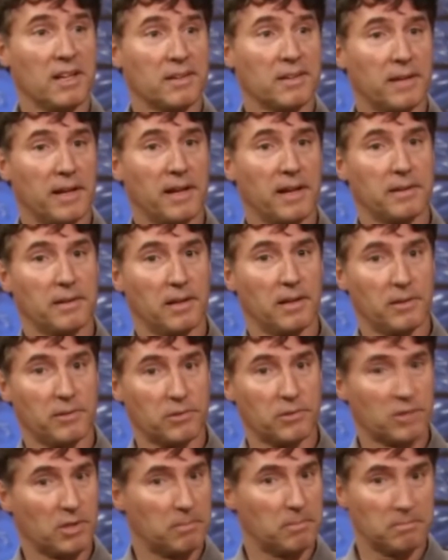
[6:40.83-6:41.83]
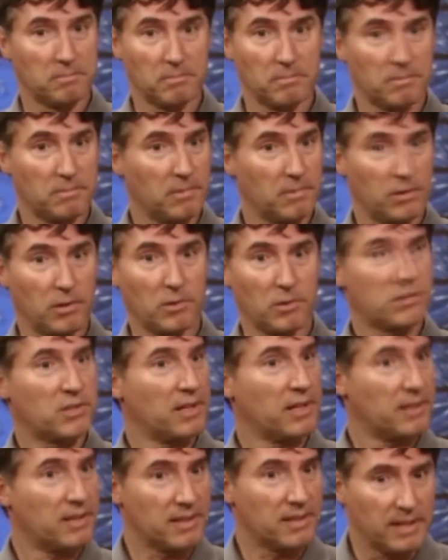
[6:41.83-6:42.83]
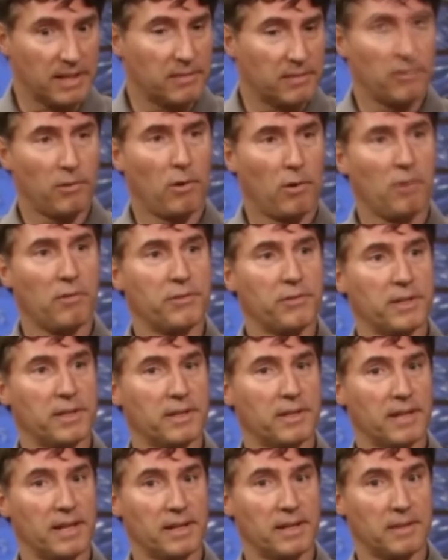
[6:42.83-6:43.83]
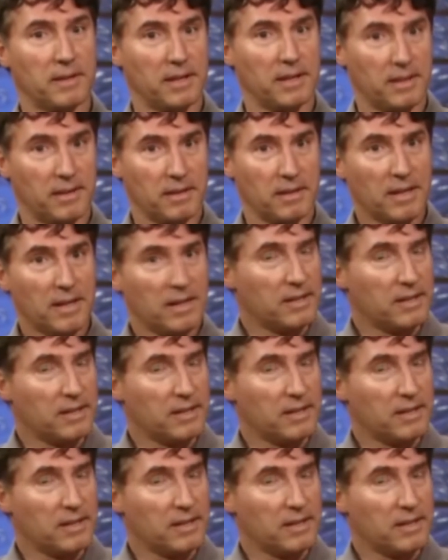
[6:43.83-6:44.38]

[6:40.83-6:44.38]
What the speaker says: that there's some adults that get involved and they, you